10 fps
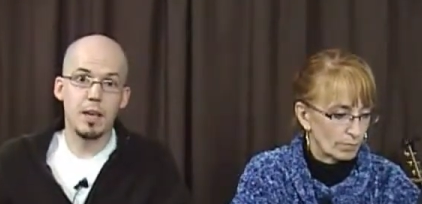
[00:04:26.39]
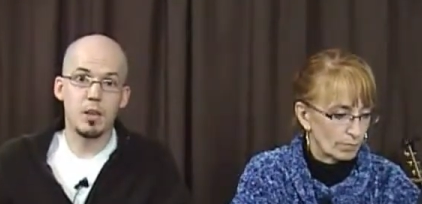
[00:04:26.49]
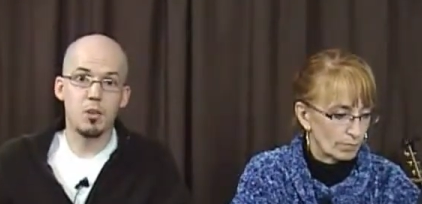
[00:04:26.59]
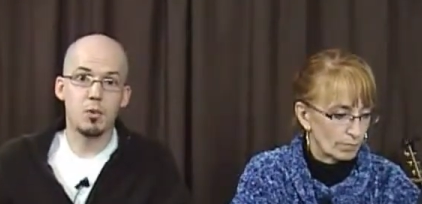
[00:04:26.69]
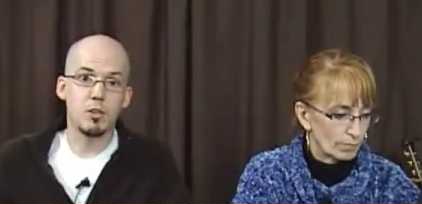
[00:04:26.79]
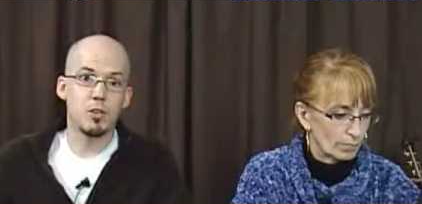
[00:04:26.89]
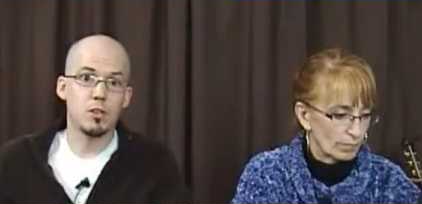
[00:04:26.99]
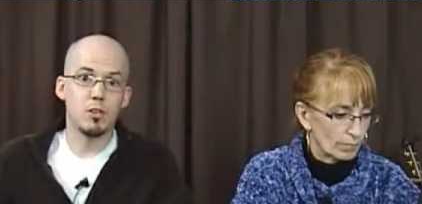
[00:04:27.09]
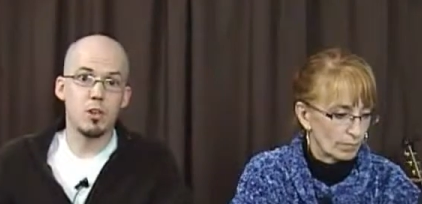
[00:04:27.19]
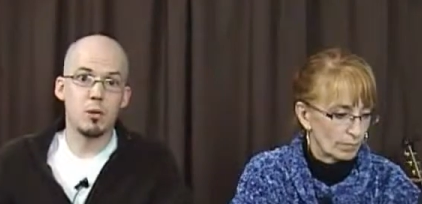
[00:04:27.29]
Speaker 1: you can just
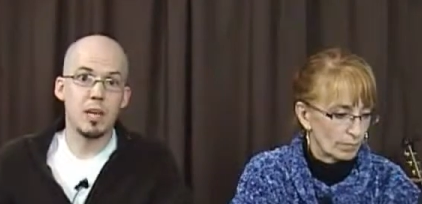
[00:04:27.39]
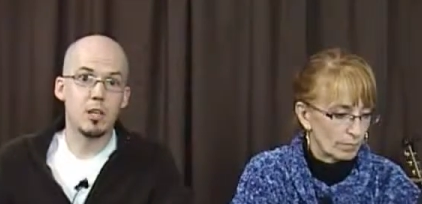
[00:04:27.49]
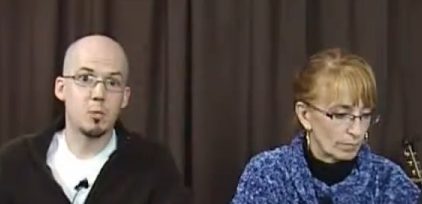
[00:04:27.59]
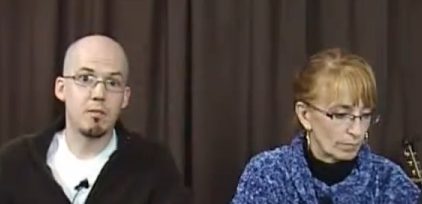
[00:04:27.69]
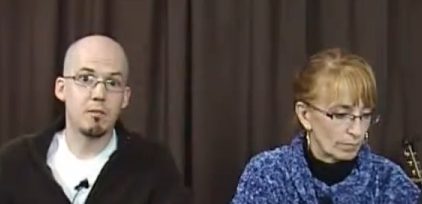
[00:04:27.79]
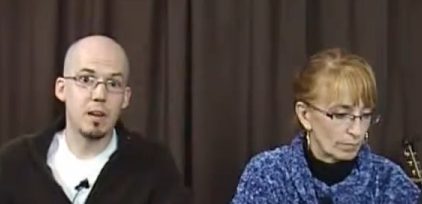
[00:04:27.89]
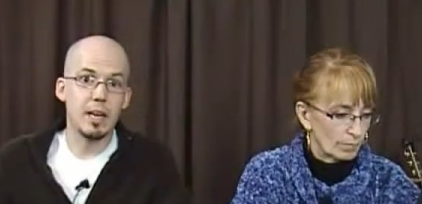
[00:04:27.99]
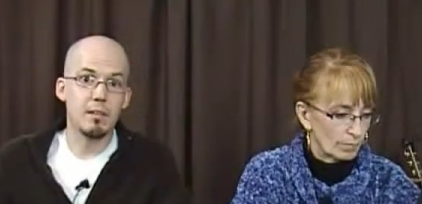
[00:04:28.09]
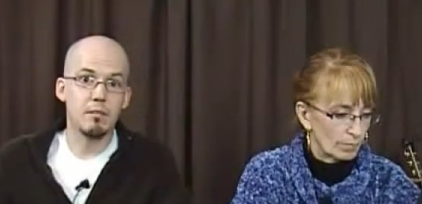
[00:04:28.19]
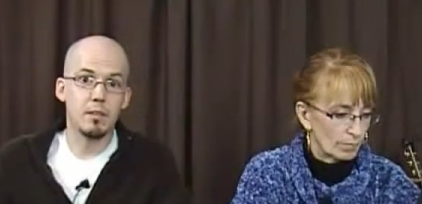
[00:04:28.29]
install PHP
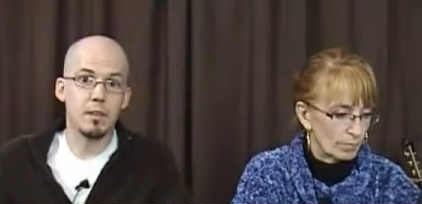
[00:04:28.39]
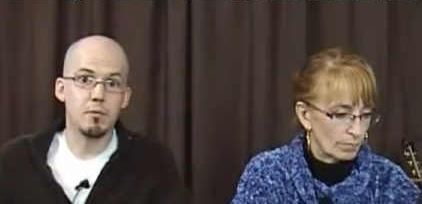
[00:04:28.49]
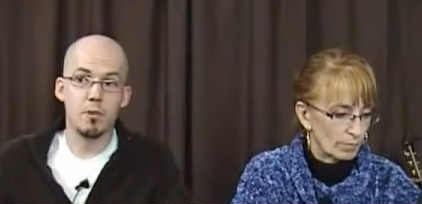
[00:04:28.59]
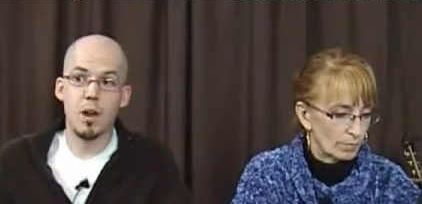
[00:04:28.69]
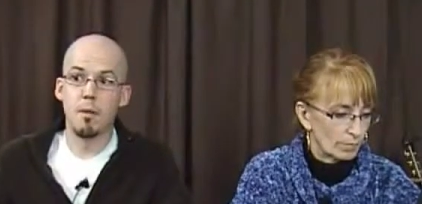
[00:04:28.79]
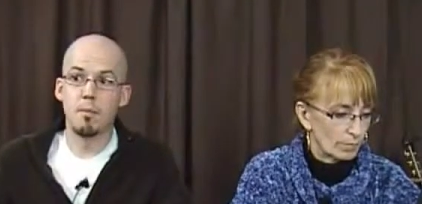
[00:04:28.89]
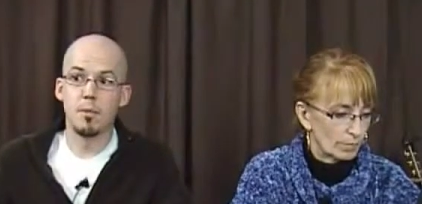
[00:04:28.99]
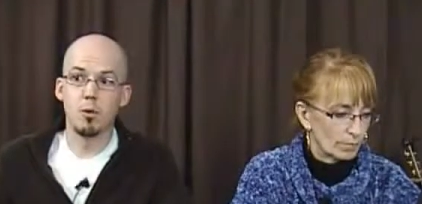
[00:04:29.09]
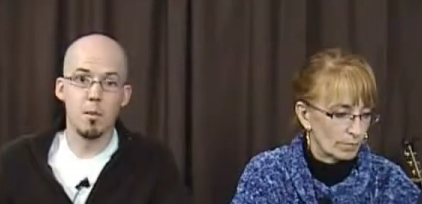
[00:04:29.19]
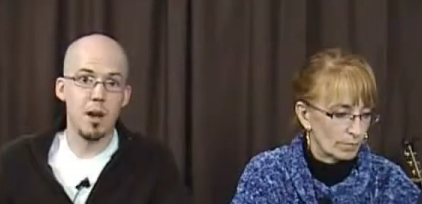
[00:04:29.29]
5 from
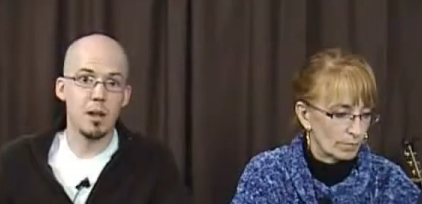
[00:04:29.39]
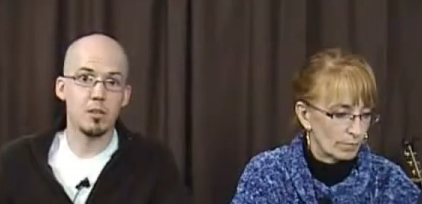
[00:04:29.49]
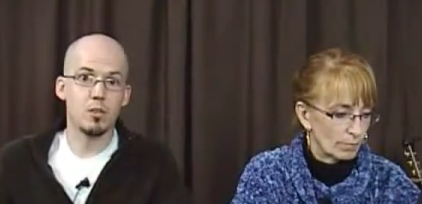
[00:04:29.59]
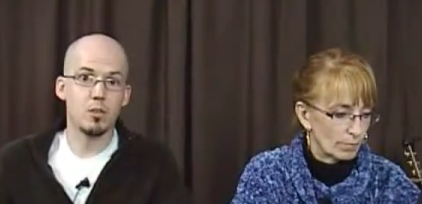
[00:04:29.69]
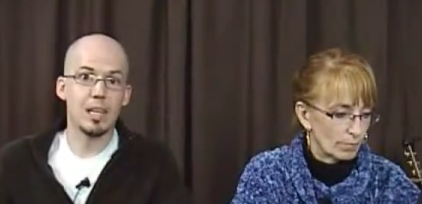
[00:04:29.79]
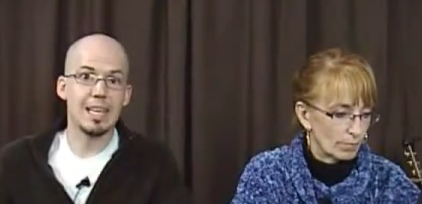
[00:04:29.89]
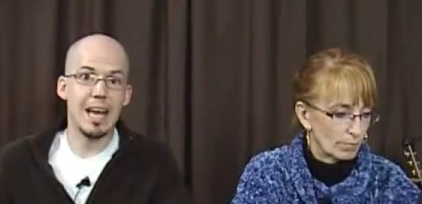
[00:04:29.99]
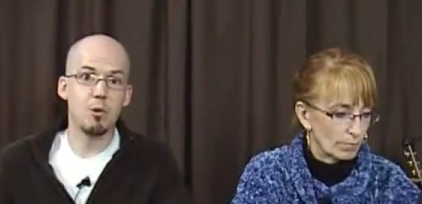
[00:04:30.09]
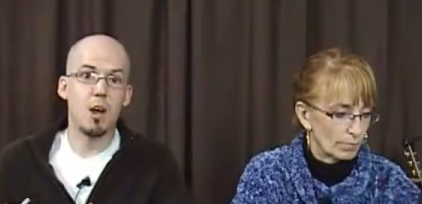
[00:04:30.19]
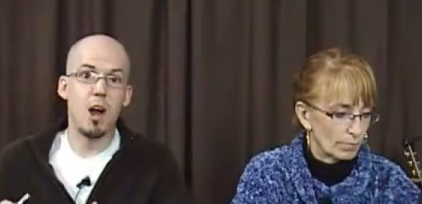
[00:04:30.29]
the repository, and
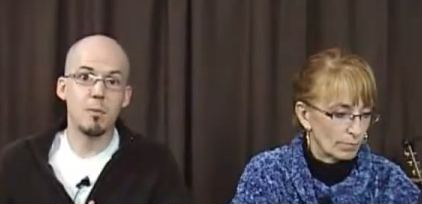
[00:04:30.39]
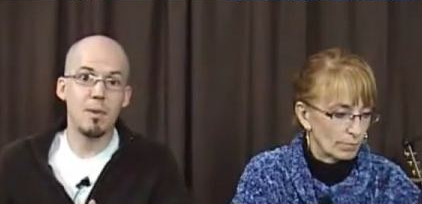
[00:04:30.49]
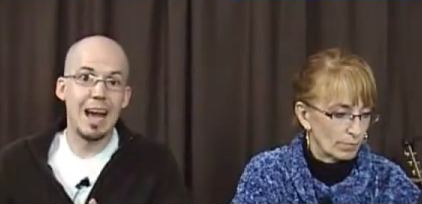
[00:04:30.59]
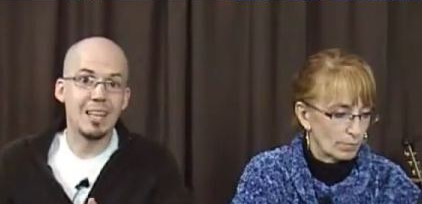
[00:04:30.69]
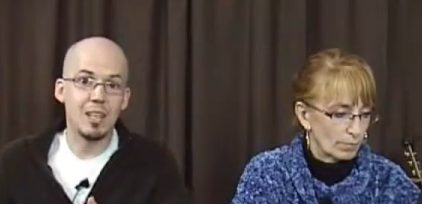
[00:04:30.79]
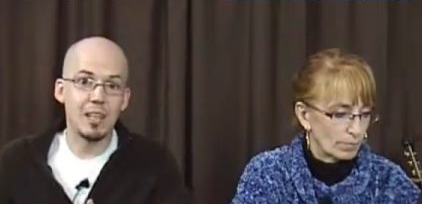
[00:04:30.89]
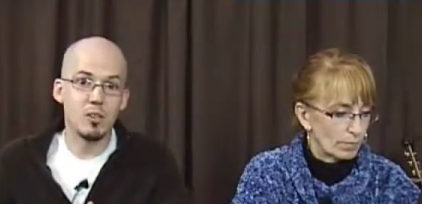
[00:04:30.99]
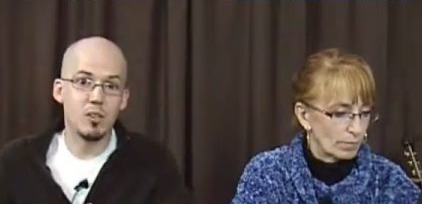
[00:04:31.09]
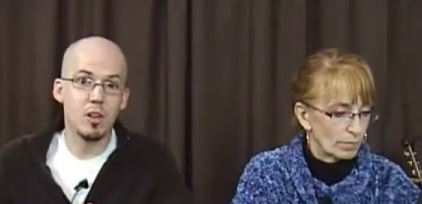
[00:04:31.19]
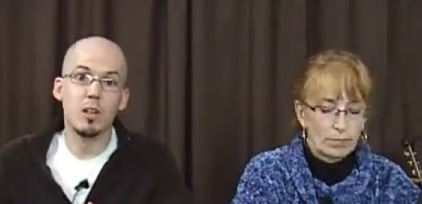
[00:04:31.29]
that will automatically
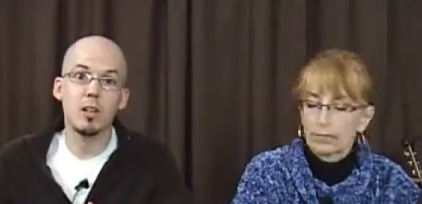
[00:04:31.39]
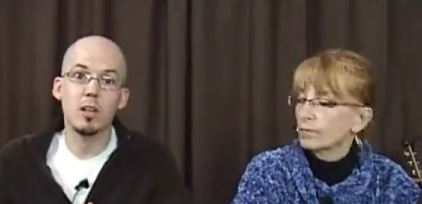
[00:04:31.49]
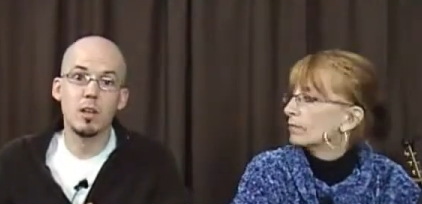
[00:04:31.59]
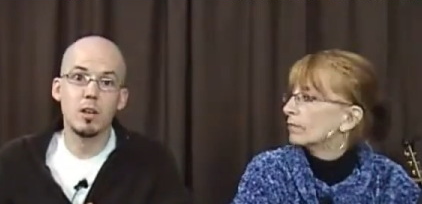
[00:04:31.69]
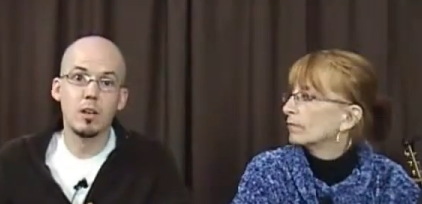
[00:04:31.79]
install